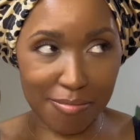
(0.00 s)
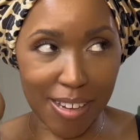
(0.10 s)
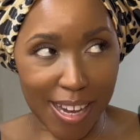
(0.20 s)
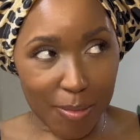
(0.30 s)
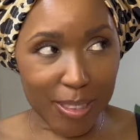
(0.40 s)

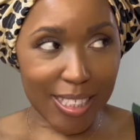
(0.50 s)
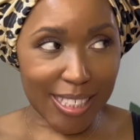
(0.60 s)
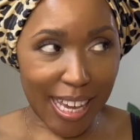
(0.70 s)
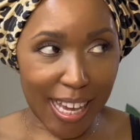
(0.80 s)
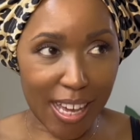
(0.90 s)
I would
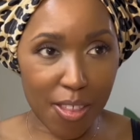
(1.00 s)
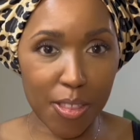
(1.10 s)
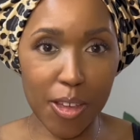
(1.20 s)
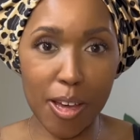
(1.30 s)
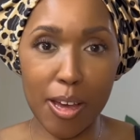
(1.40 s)
say,
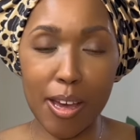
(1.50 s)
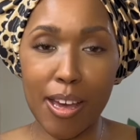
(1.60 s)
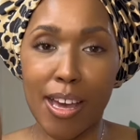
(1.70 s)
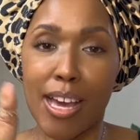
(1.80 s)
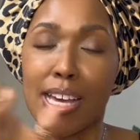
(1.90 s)
the
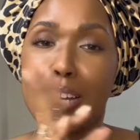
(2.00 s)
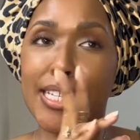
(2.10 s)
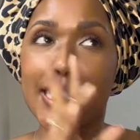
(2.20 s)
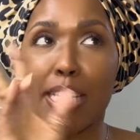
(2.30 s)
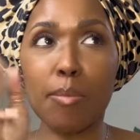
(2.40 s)

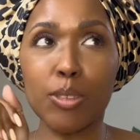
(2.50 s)
step